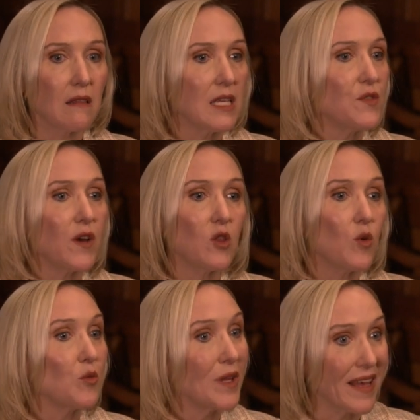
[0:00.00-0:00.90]
let's find the
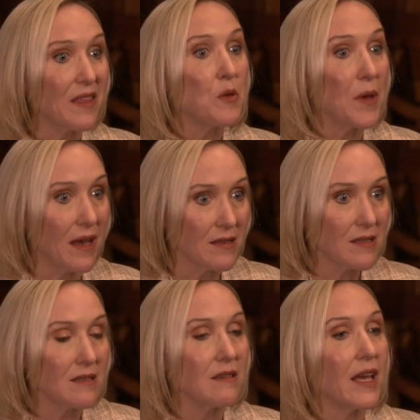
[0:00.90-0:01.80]
one we like the
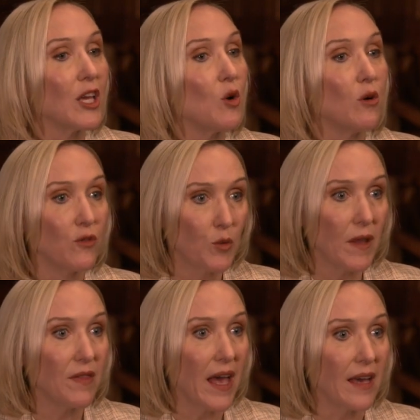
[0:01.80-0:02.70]
best and go
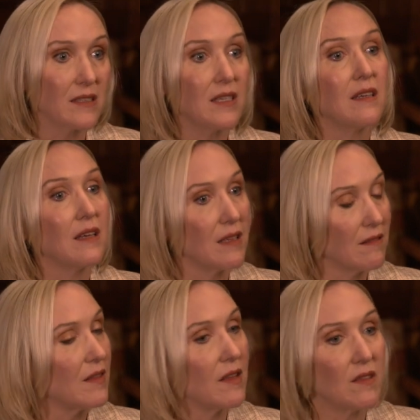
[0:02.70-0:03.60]
overweight that,
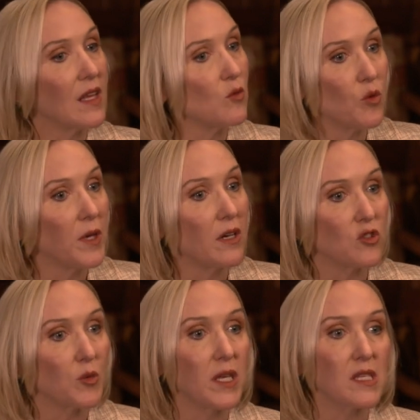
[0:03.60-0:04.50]
and then, then we'll be
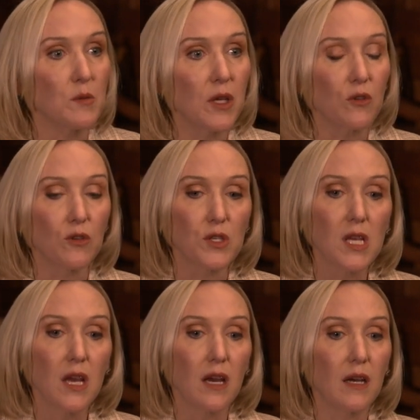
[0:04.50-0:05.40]
underweight some
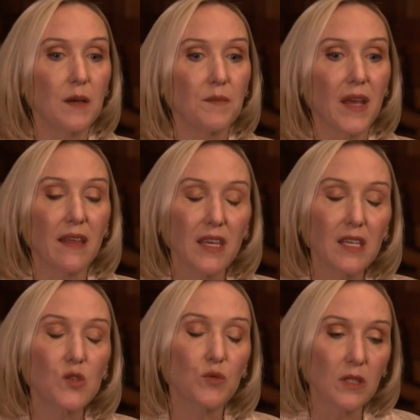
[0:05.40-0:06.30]
others. Um, I
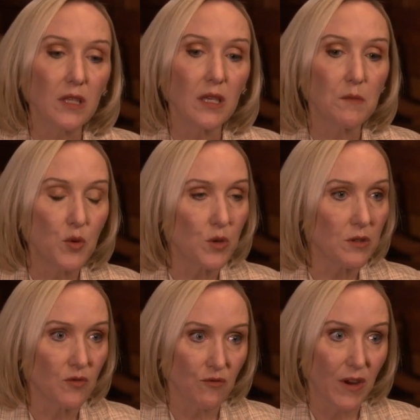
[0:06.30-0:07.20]
think it's really
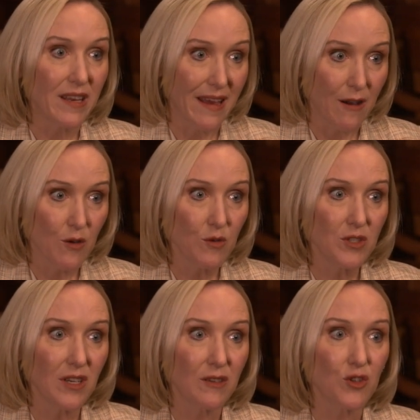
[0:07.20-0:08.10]
important right now
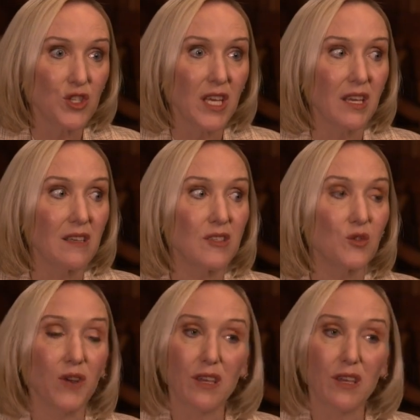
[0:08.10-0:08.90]
to understand the